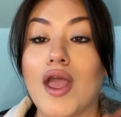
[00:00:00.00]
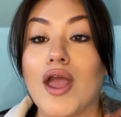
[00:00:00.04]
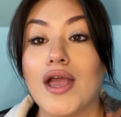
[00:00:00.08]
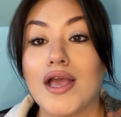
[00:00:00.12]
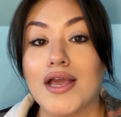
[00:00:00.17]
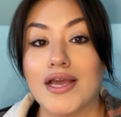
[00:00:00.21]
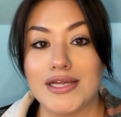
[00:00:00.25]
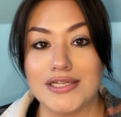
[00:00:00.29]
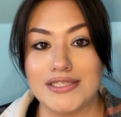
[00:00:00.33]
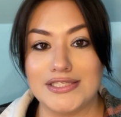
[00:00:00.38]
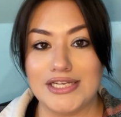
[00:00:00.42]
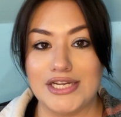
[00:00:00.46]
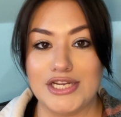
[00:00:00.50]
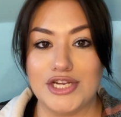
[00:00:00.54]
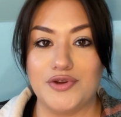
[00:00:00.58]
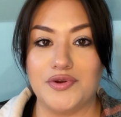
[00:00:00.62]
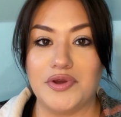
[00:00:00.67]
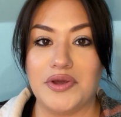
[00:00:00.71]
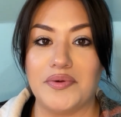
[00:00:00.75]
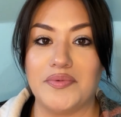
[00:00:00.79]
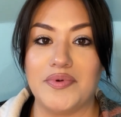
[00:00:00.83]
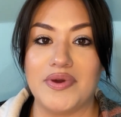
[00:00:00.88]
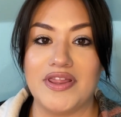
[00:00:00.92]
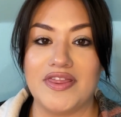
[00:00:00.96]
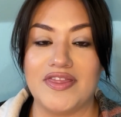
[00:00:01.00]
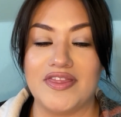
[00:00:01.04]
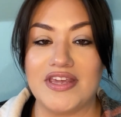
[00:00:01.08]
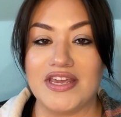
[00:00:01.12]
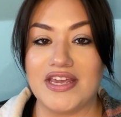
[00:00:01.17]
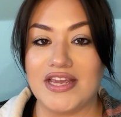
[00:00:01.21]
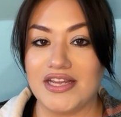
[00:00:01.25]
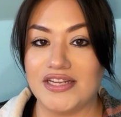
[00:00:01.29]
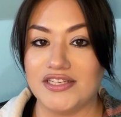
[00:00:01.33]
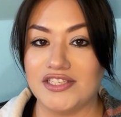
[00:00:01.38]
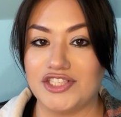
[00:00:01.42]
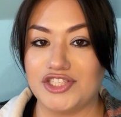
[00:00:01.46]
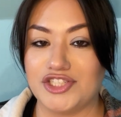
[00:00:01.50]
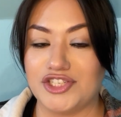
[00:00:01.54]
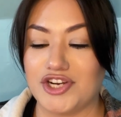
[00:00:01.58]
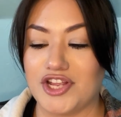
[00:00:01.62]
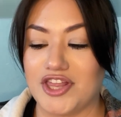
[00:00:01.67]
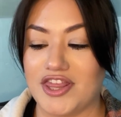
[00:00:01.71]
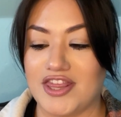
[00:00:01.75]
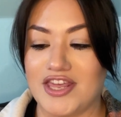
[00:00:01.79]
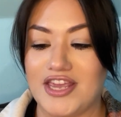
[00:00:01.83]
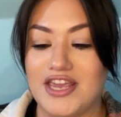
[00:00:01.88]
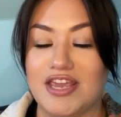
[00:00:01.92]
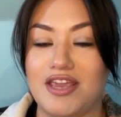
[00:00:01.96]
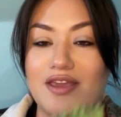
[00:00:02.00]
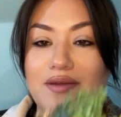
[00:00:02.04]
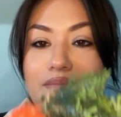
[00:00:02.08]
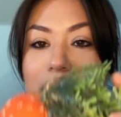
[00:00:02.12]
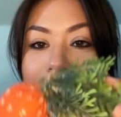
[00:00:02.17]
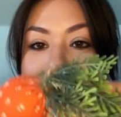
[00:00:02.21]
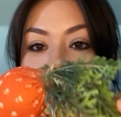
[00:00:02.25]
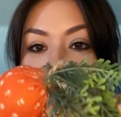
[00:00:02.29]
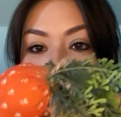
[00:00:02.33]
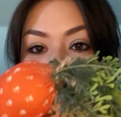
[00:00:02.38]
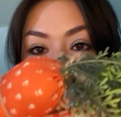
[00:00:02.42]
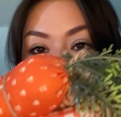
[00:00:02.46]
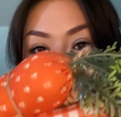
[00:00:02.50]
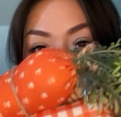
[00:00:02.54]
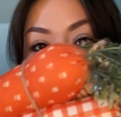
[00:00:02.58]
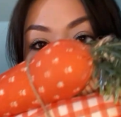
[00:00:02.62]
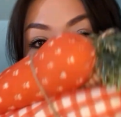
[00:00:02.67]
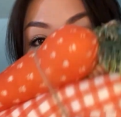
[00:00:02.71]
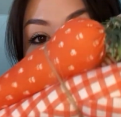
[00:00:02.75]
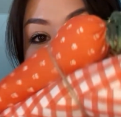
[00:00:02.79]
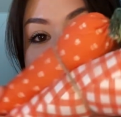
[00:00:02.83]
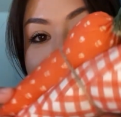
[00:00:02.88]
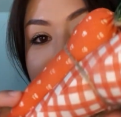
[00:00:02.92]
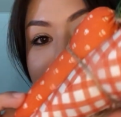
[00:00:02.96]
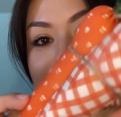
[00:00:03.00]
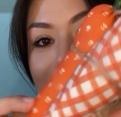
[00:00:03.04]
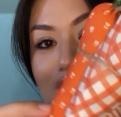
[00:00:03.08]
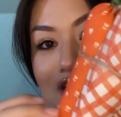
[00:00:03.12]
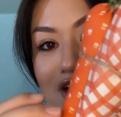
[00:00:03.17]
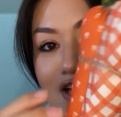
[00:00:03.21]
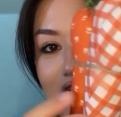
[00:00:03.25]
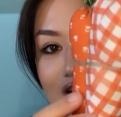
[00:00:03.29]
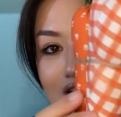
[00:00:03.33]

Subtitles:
Continuing with the Easter theme, I really thought